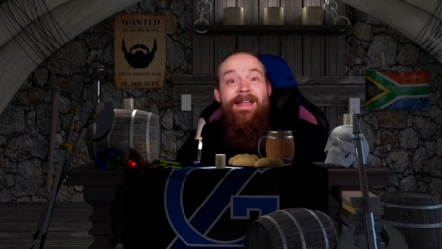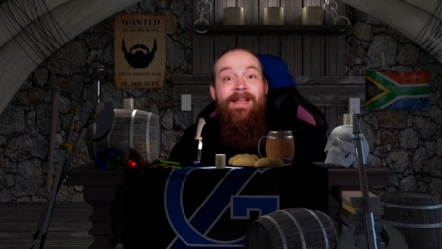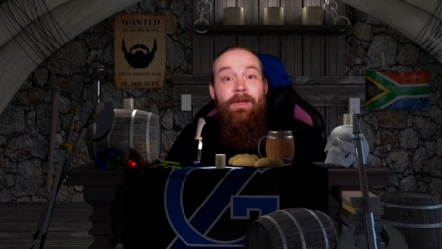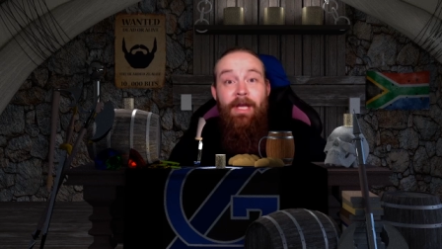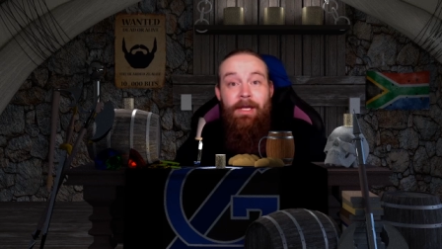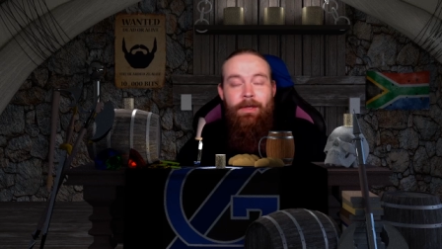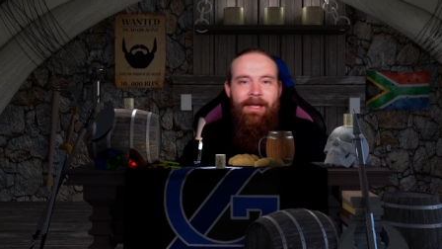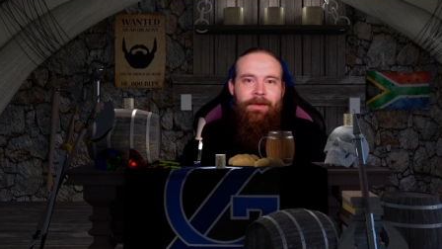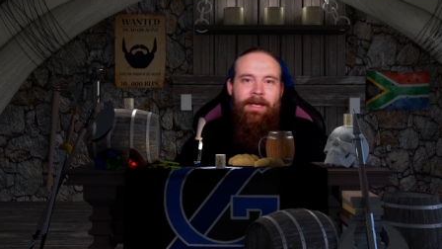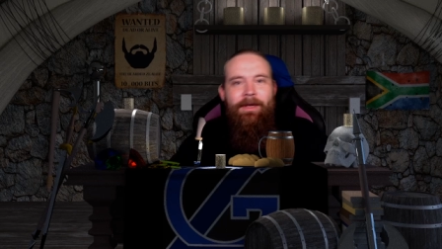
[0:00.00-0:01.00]
Good day, good
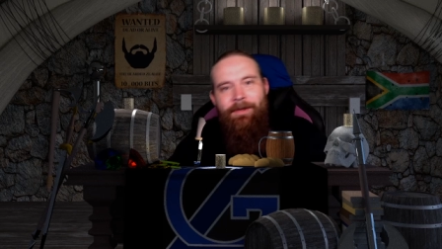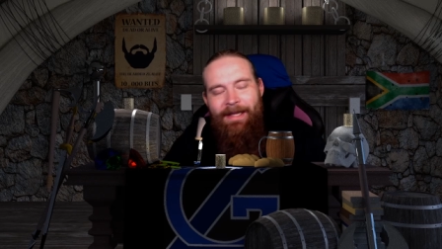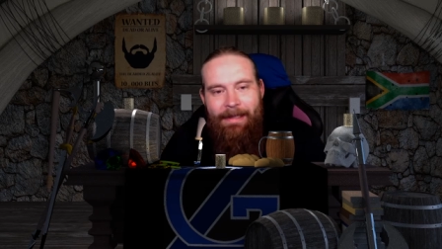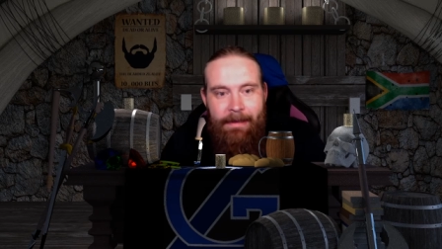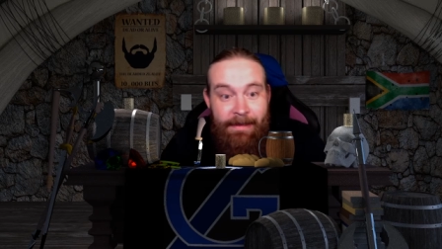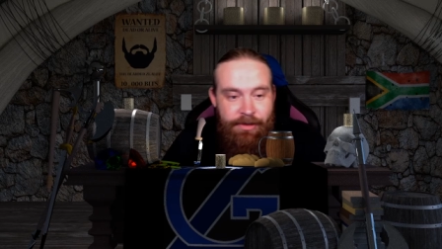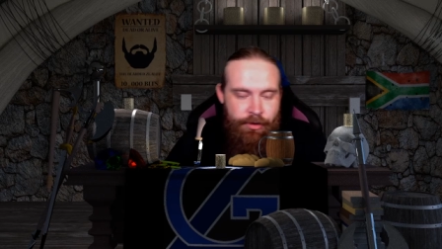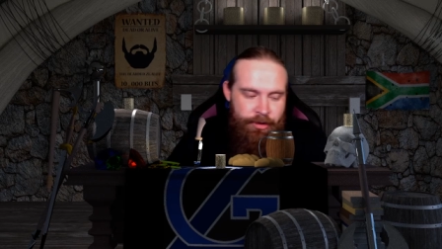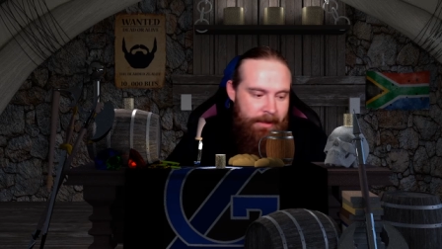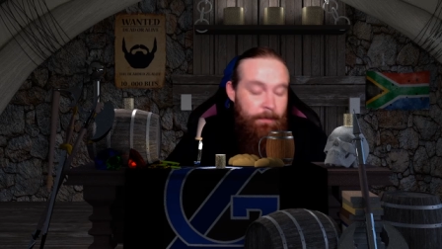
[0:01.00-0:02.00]
day, good day, good day, ladies
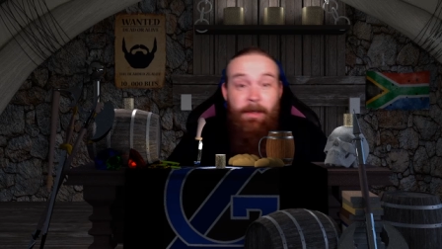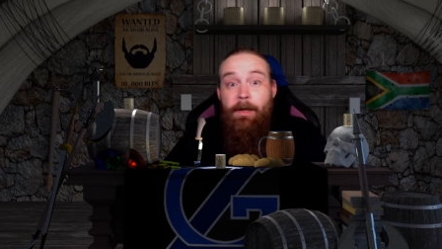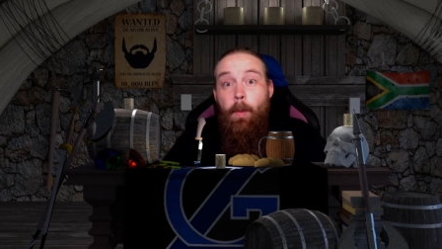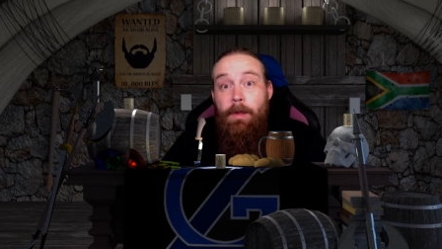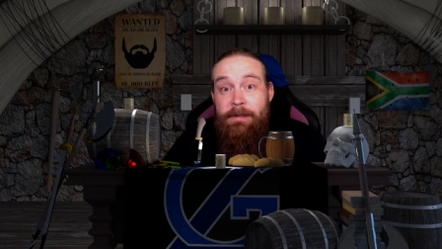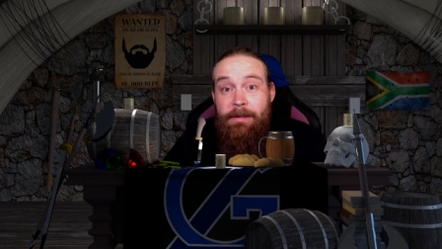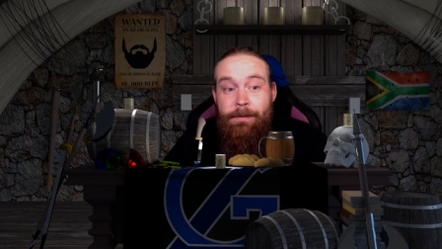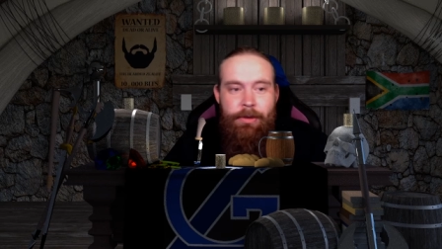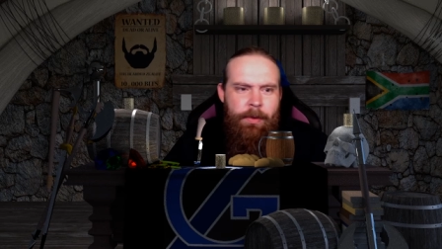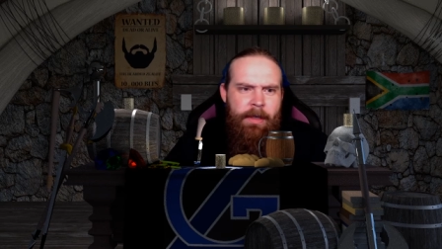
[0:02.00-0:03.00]
and gentlemen, and
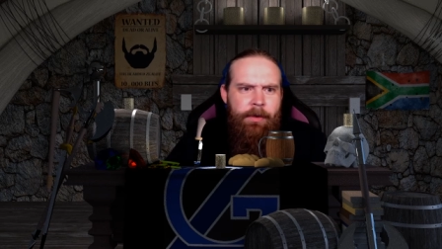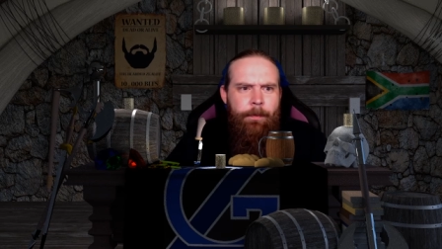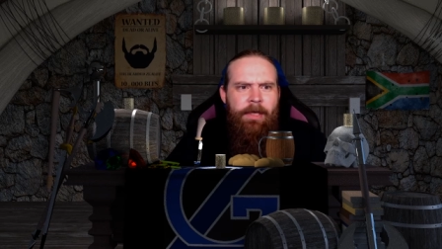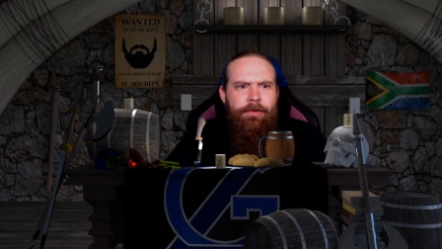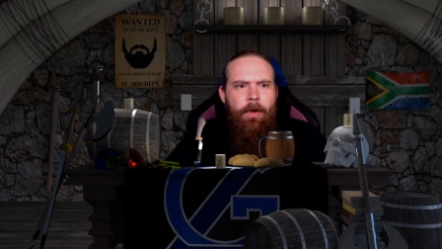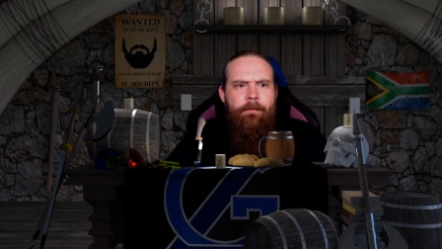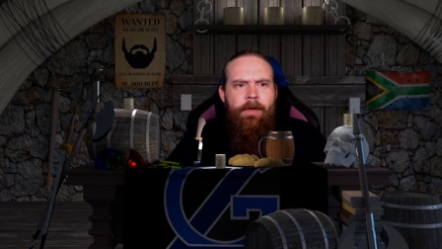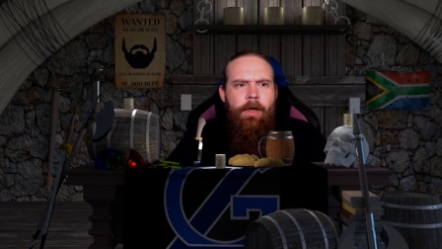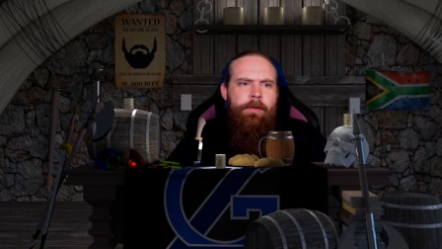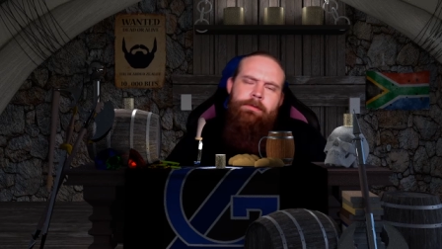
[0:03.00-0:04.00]
welcome to another Patreon
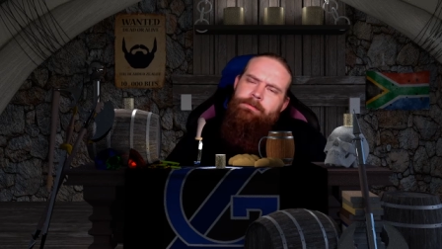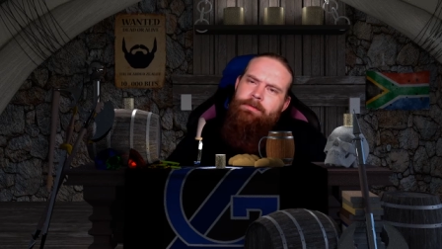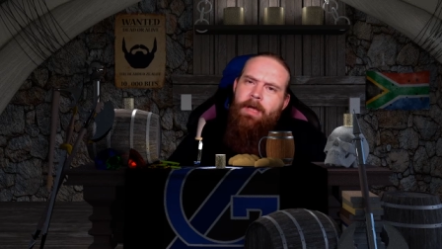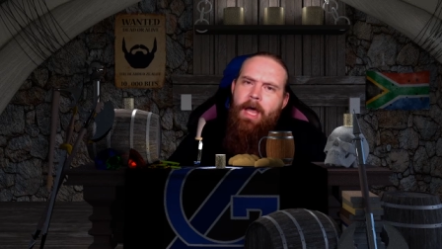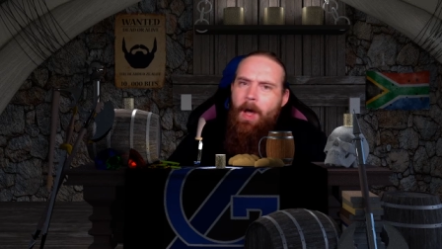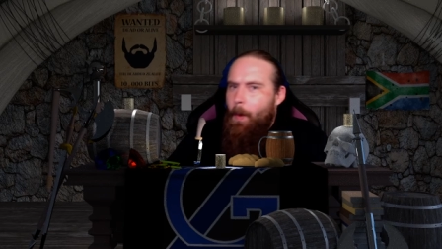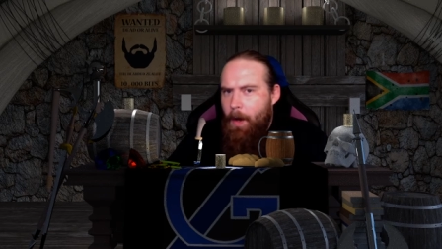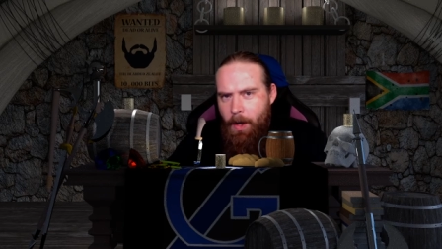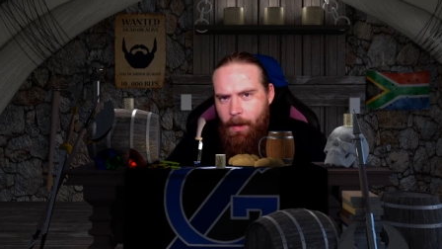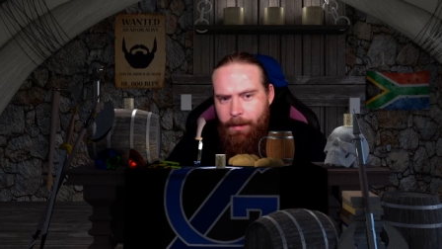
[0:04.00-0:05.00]
video. How
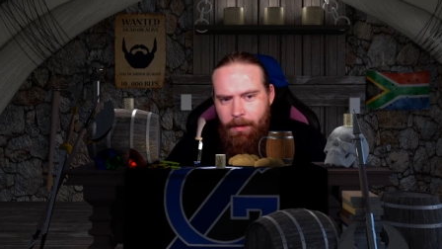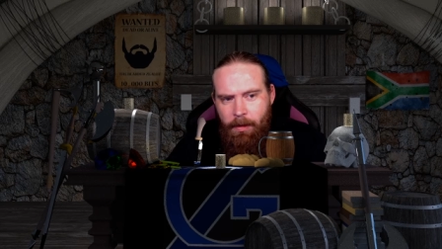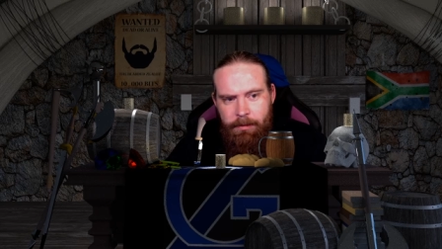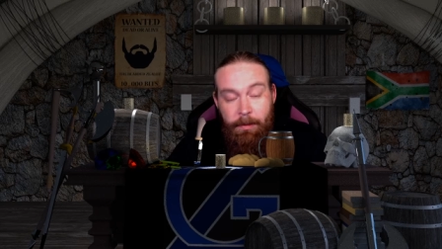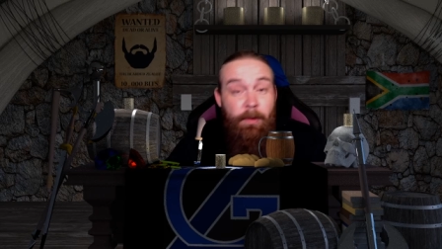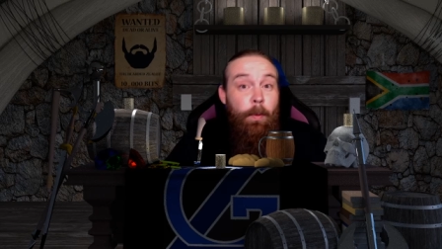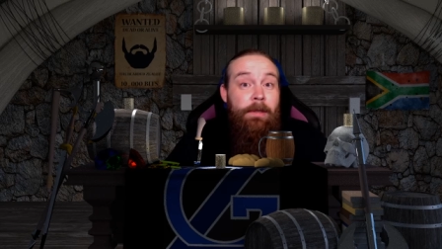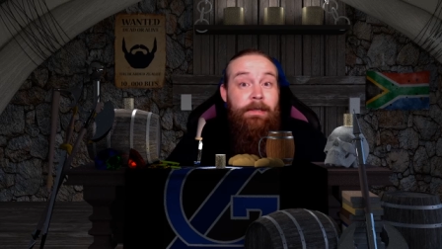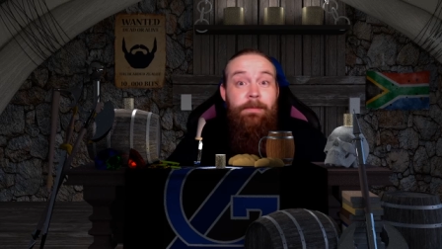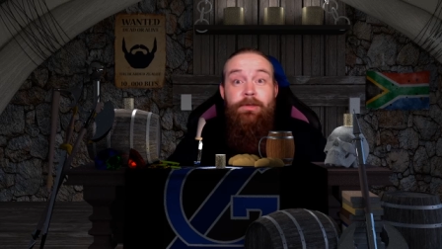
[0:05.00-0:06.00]
are y'all doing? And
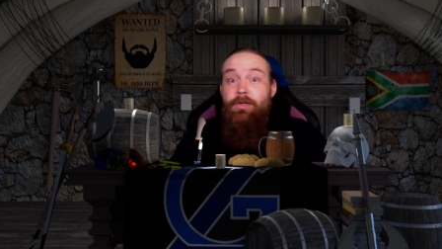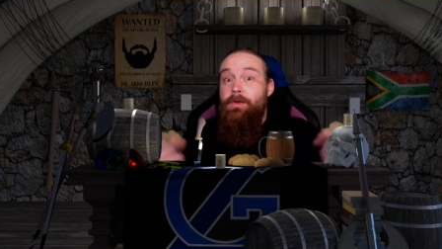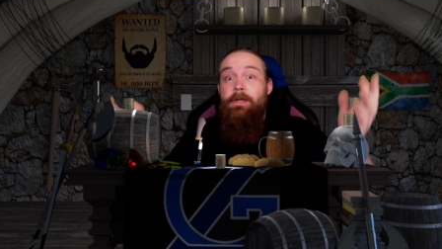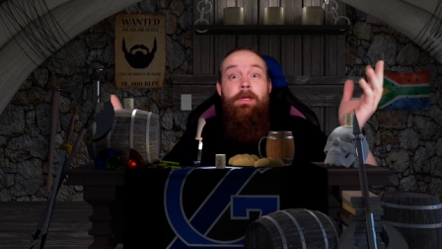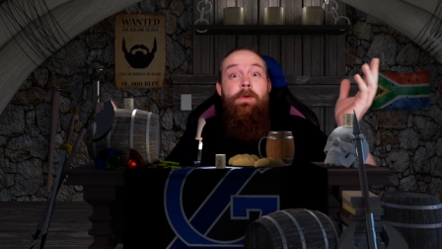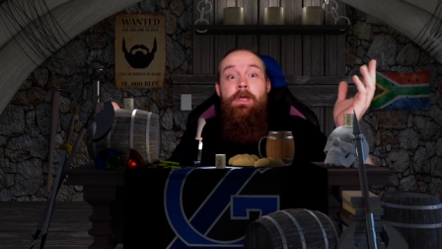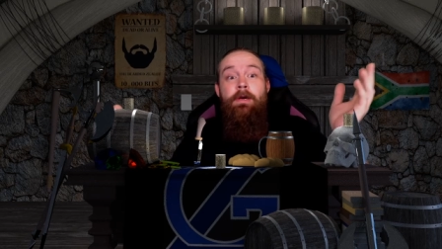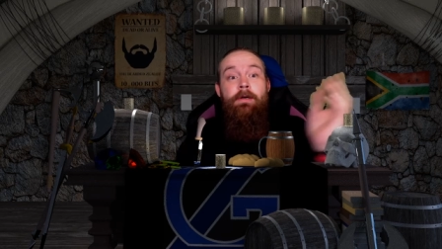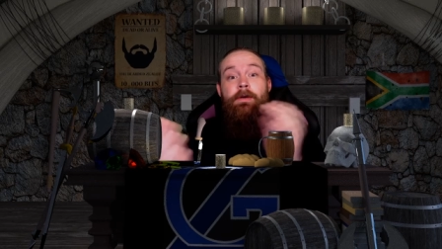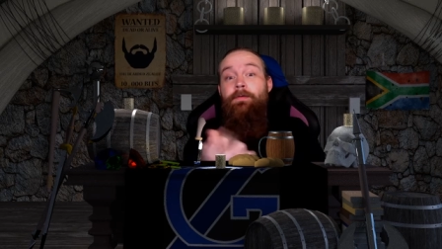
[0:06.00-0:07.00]
welcome to the new
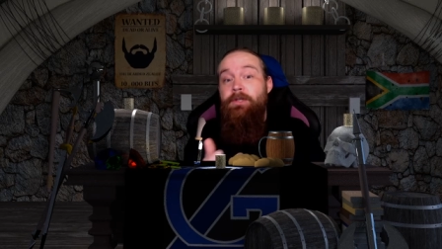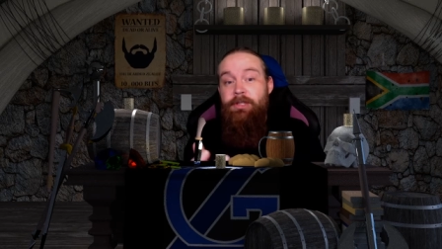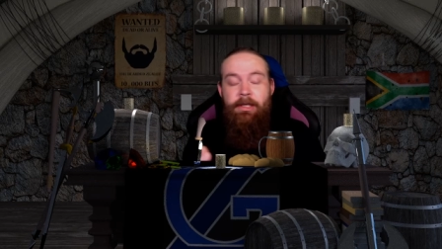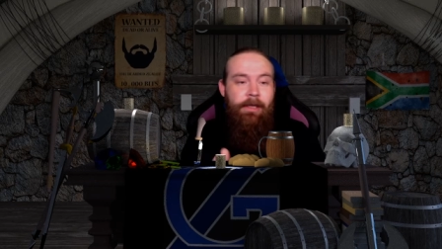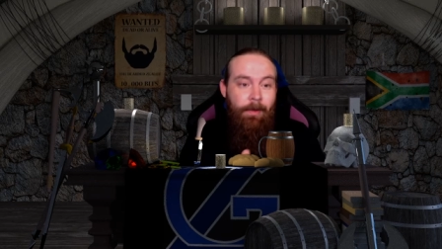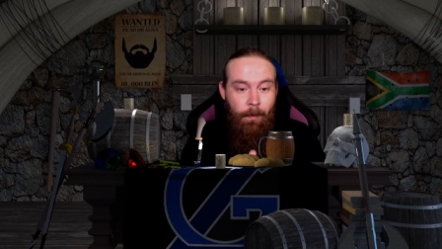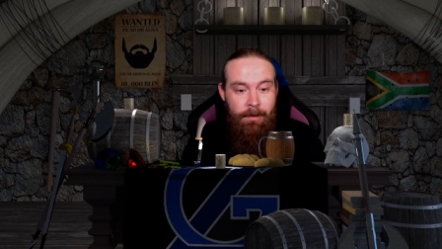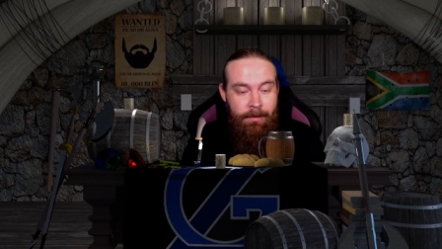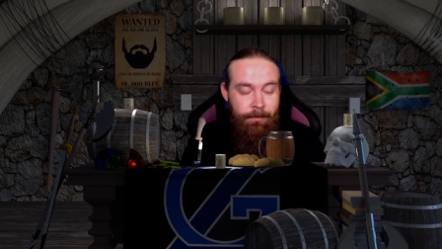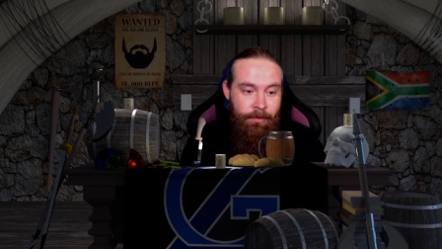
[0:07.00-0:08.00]
year, officially.
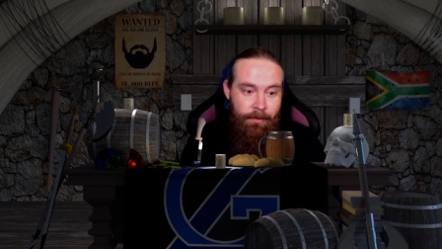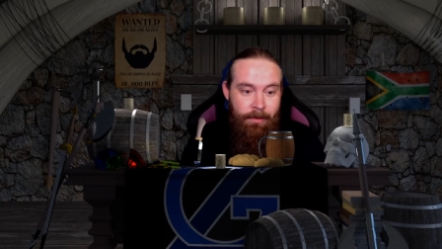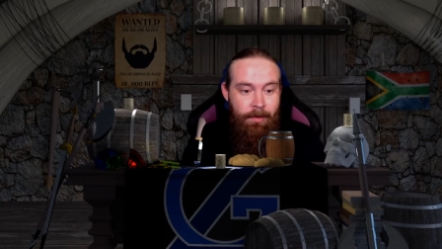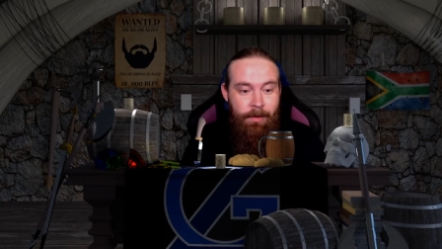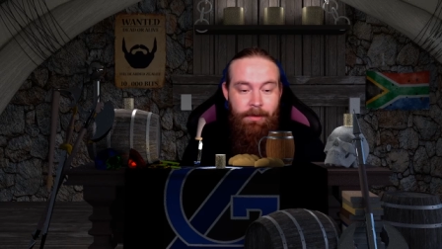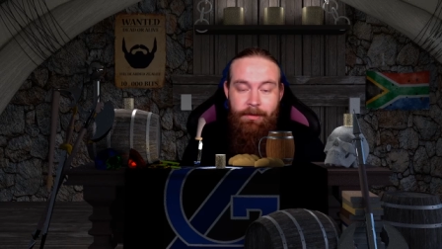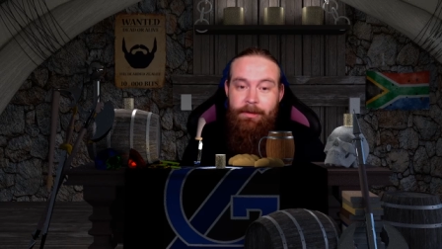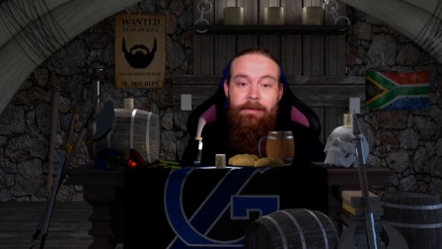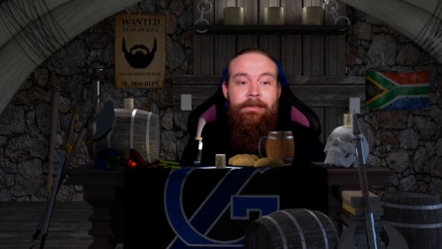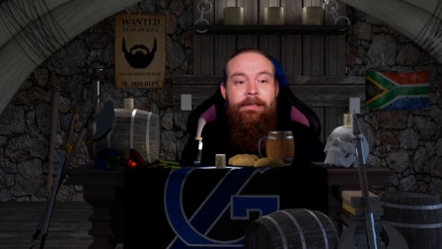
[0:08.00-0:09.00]
Welcome to the new year.